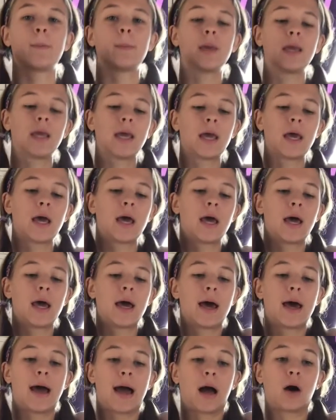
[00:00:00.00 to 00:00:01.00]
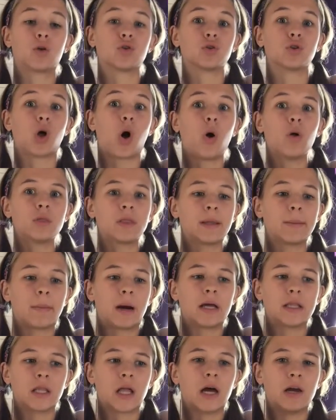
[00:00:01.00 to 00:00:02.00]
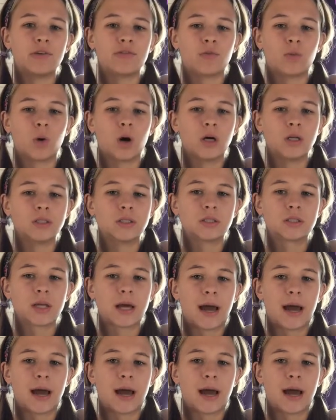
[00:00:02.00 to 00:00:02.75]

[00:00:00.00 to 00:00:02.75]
me how lonely my life was